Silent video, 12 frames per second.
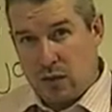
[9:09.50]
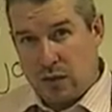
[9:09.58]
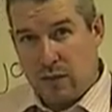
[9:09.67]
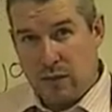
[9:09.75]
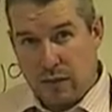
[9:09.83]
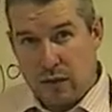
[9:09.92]

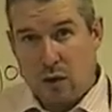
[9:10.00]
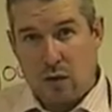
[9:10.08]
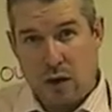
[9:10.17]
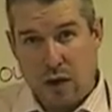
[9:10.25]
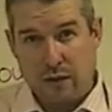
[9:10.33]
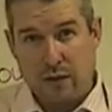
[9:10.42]
children that they
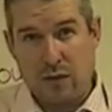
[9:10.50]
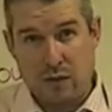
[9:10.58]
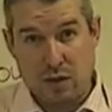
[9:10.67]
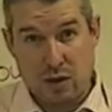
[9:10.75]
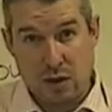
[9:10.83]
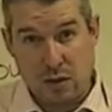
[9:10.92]
know have
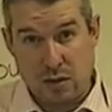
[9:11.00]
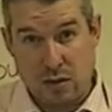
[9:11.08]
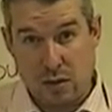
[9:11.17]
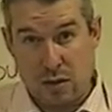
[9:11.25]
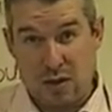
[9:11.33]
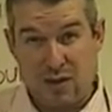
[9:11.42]
a faulty
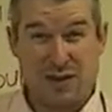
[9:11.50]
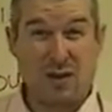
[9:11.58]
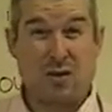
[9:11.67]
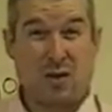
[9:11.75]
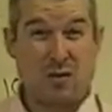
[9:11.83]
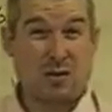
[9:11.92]
gene. So
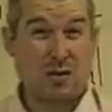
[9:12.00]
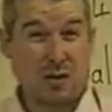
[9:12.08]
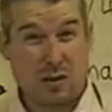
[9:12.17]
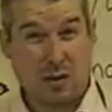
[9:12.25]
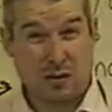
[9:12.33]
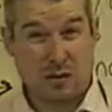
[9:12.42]
that's a
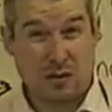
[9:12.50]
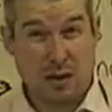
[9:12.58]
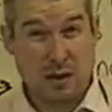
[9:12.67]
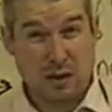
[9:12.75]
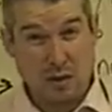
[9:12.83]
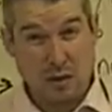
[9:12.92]
consequence,
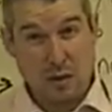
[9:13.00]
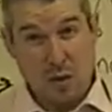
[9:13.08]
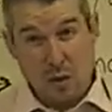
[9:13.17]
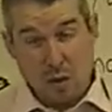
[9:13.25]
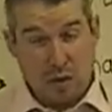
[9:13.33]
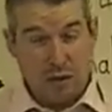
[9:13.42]
okay?
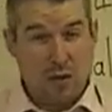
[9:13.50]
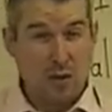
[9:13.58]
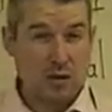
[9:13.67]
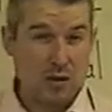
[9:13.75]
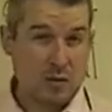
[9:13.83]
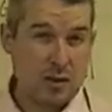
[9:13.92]
What
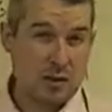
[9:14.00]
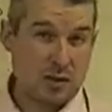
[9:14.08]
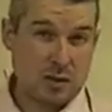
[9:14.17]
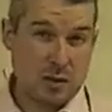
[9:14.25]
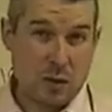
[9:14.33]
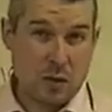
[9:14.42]
are the
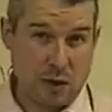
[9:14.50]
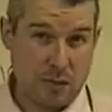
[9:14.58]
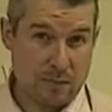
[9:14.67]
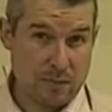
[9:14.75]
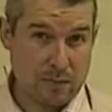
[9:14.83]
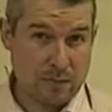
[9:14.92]
consequences of
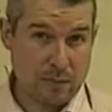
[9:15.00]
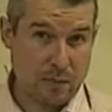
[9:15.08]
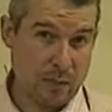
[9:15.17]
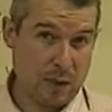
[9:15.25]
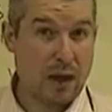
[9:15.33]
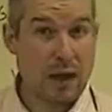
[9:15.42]
smoking?
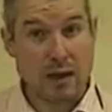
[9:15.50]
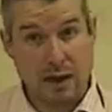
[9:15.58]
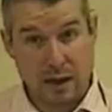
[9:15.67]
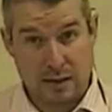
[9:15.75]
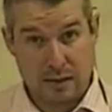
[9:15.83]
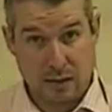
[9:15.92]

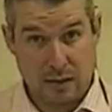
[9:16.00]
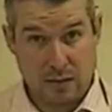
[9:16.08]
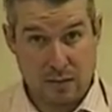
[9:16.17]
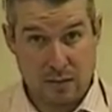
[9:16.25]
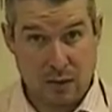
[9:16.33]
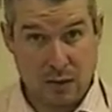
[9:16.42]
Lung
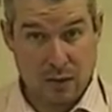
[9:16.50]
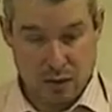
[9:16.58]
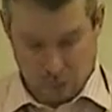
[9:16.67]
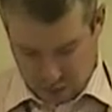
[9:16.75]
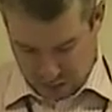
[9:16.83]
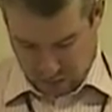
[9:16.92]
cancer.
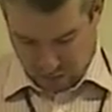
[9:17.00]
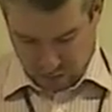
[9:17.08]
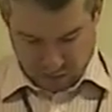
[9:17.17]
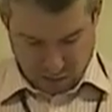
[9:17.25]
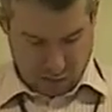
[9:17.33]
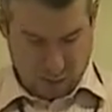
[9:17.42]
So
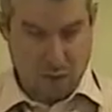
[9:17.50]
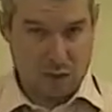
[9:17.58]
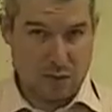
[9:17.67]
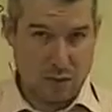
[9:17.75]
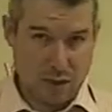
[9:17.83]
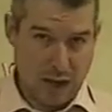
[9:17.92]
something
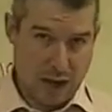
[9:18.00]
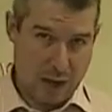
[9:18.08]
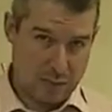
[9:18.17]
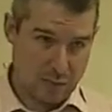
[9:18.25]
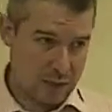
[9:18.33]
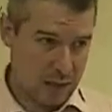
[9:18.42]
possibly
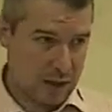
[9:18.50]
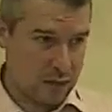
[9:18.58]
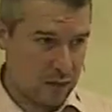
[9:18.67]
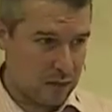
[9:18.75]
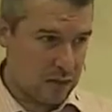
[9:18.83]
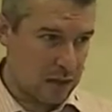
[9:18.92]
happens
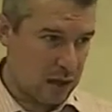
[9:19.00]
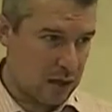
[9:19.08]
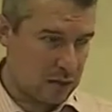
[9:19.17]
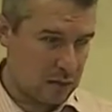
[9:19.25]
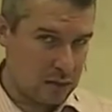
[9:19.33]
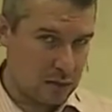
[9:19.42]
as a
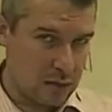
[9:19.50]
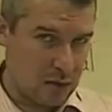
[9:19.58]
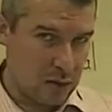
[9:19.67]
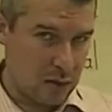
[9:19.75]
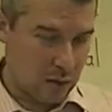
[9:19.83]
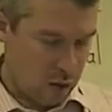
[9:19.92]
result
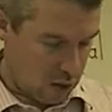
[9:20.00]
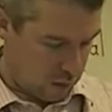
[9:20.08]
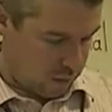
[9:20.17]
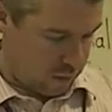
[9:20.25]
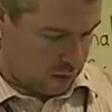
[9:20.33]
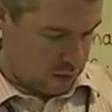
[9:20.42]

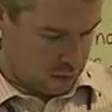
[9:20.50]
of